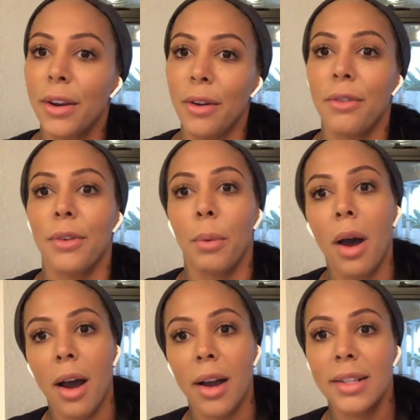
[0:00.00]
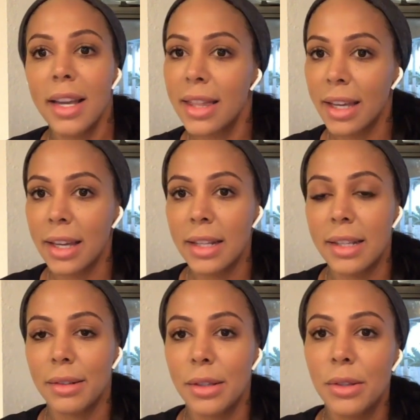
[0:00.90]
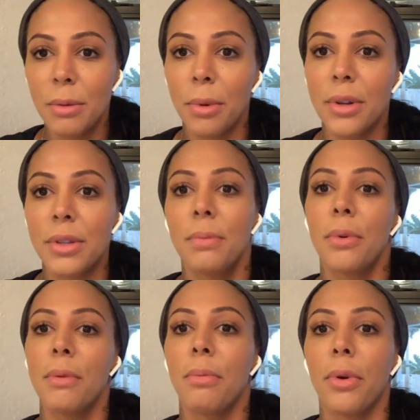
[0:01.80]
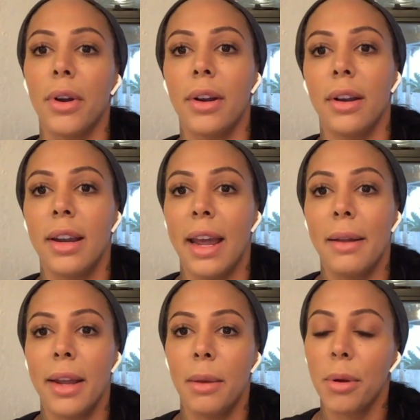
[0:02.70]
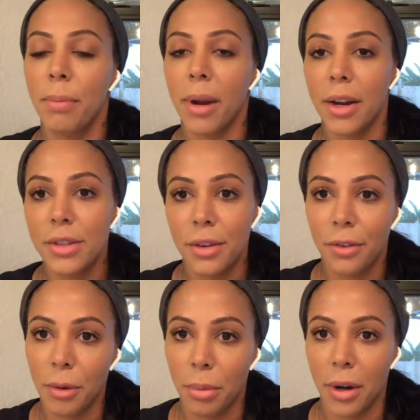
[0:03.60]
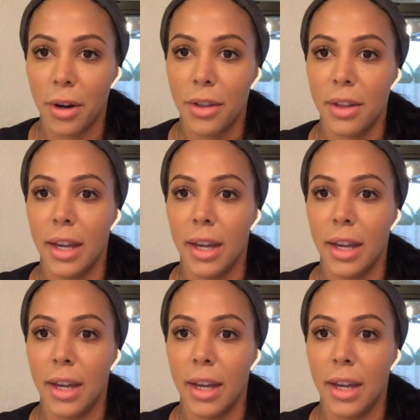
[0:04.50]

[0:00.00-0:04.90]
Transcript: Go for walks. I think it's super, super important, and it prepares you for birth.